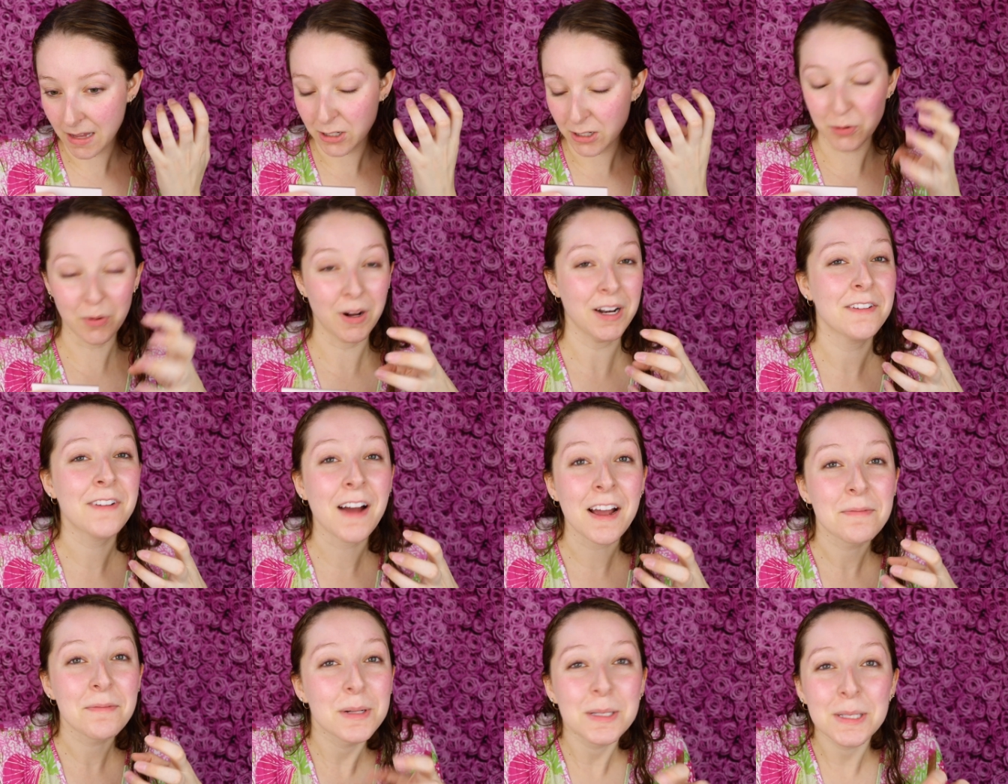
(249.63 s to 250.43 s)

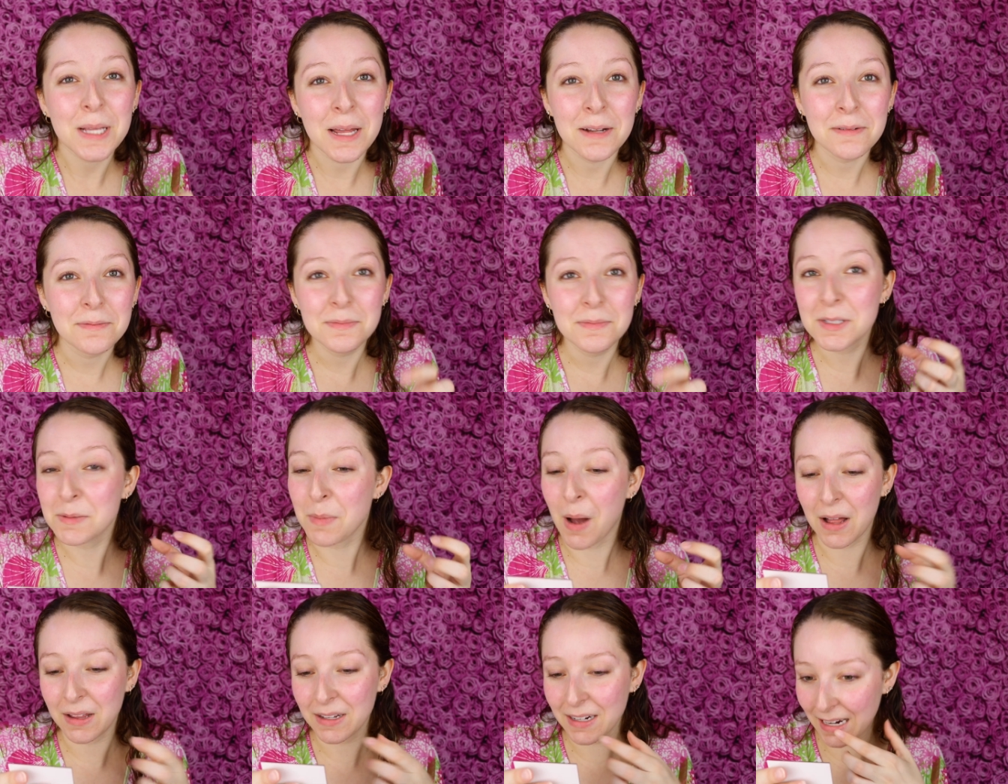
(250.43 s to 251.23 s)
25%
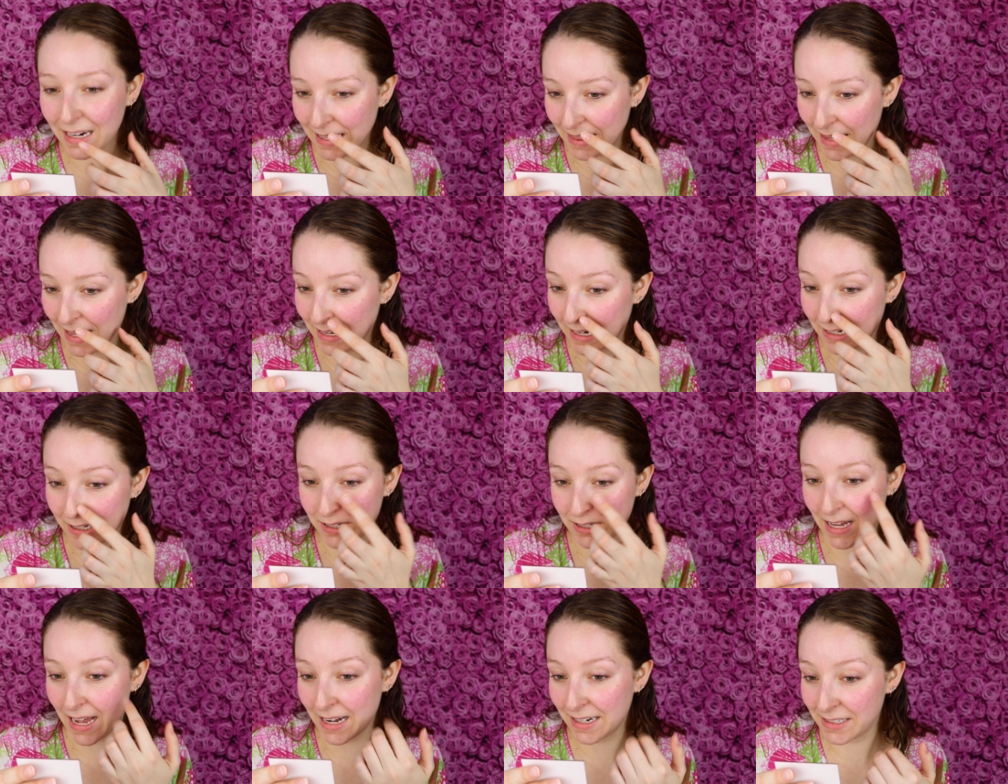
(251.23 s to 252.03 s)
smaller and then I
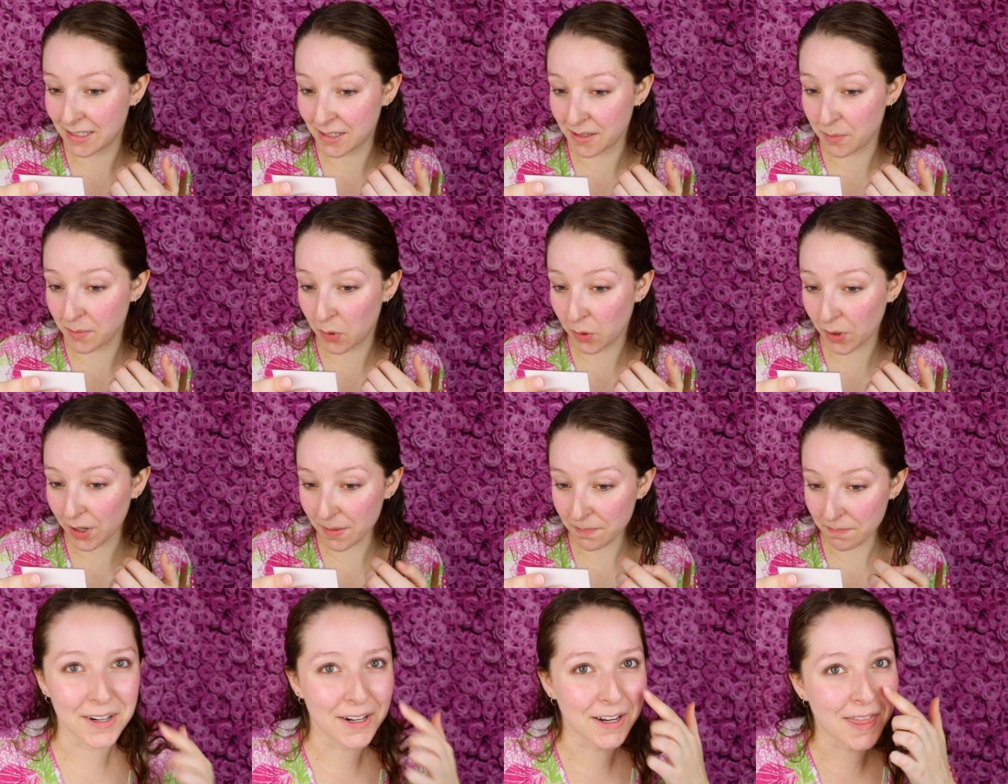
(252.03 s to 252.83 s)
just added some more.
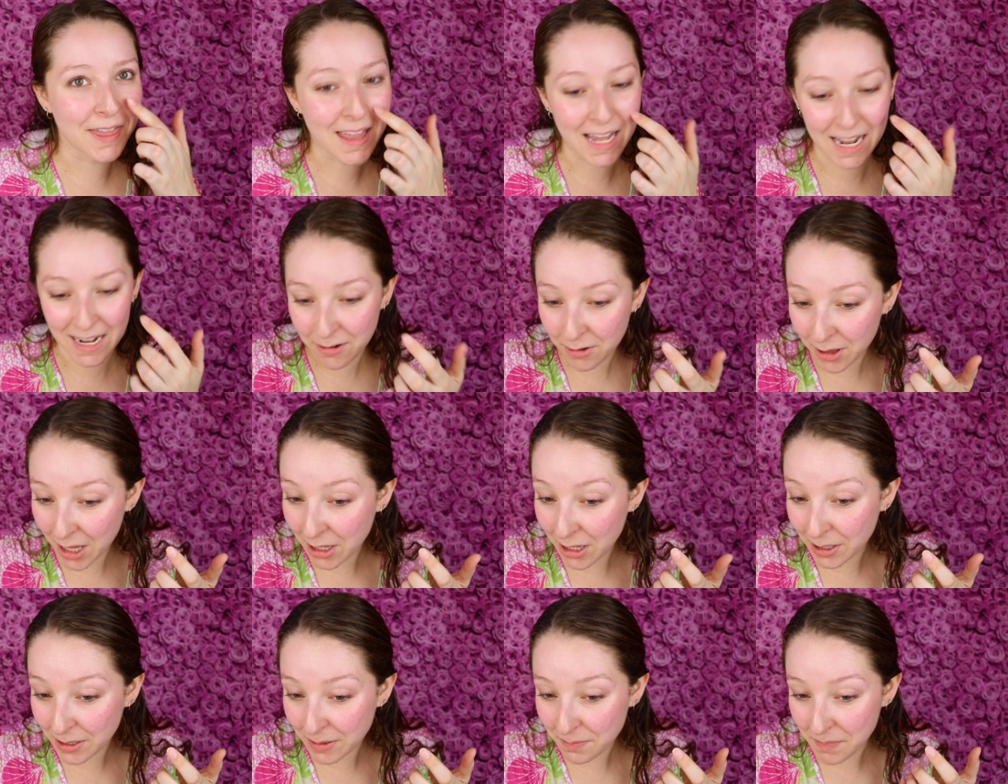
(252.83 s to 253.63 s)
And now
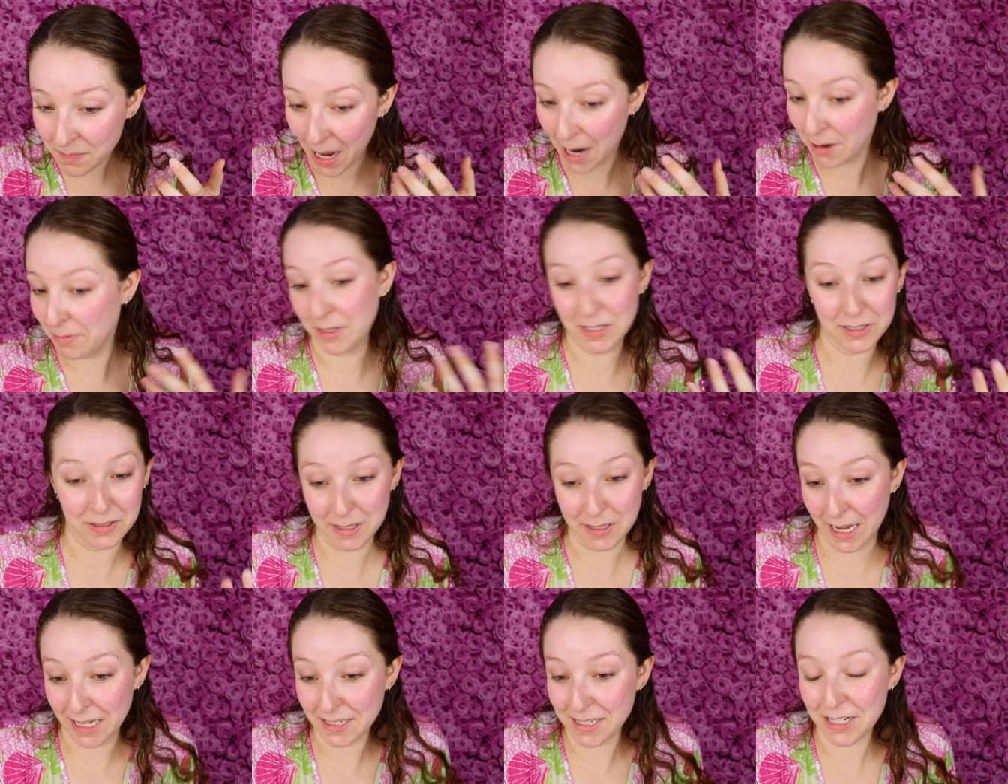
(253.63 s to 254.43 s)
they look, I would
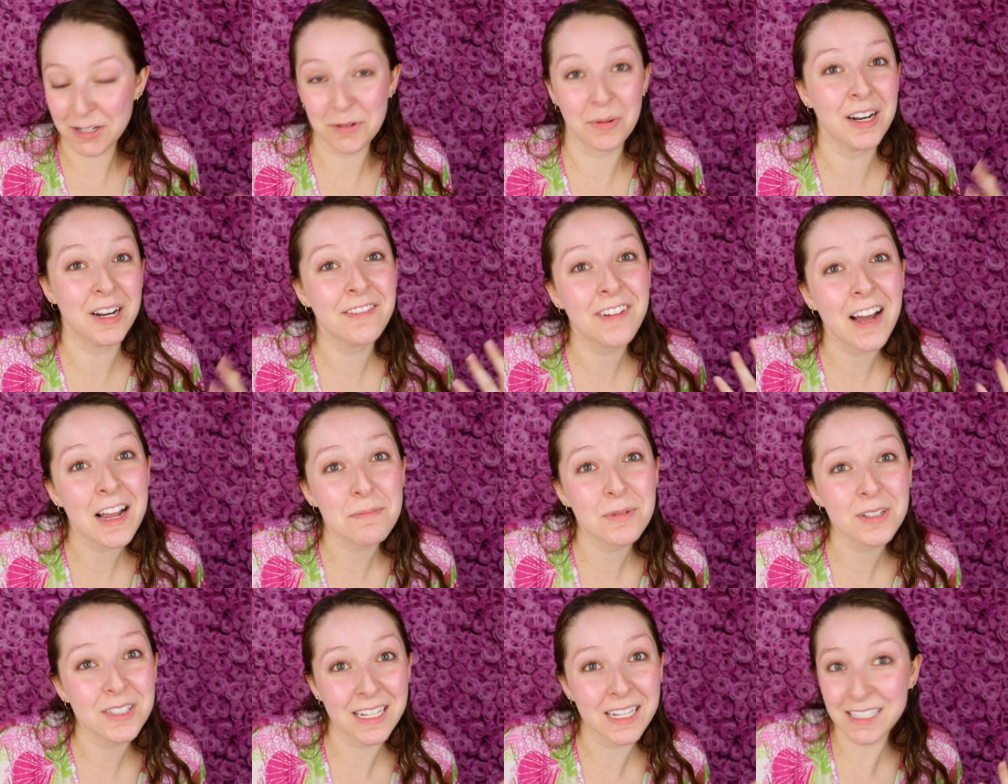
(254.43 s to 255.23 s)
guess like
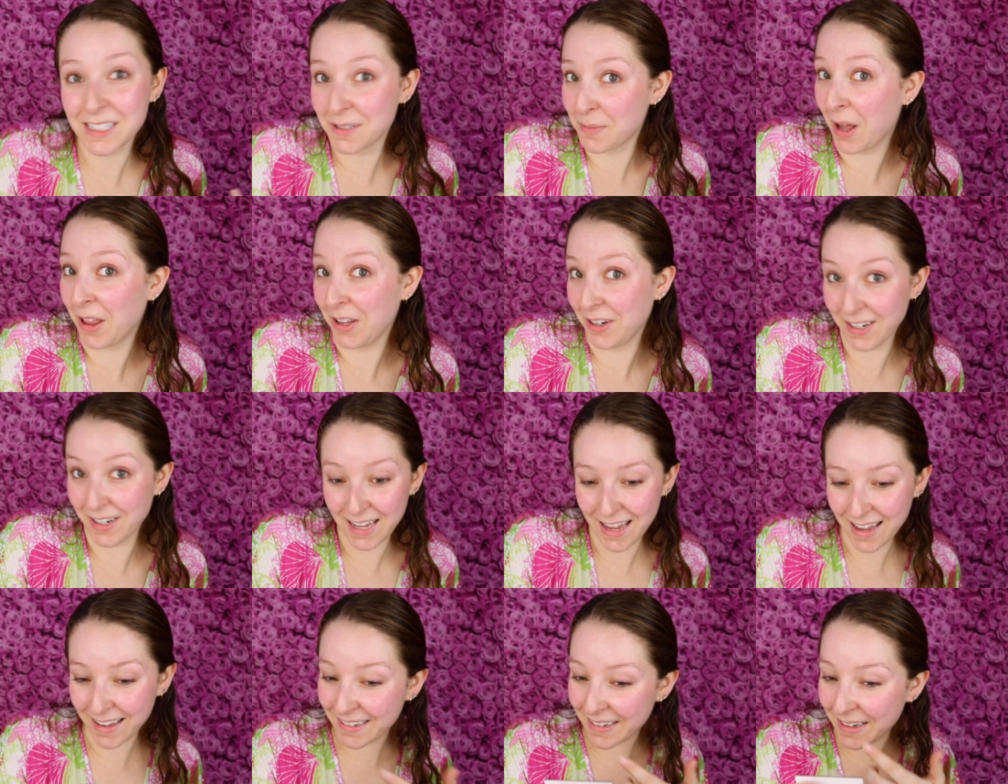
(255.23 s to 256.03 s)
25% smaller
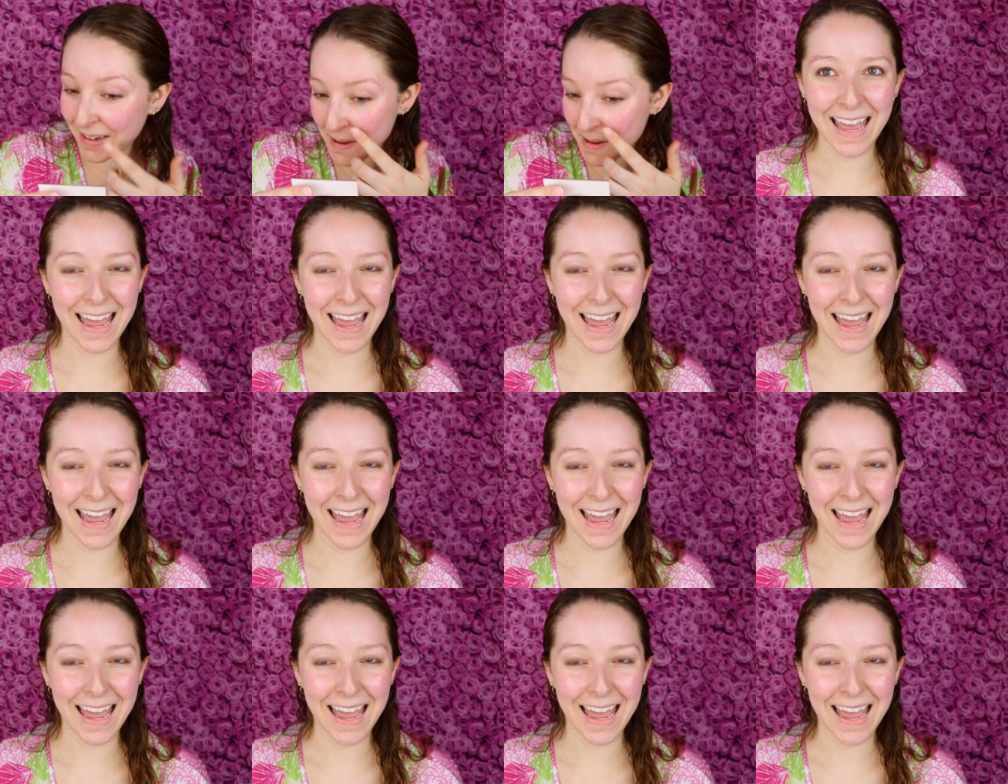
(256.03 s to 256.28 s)
again.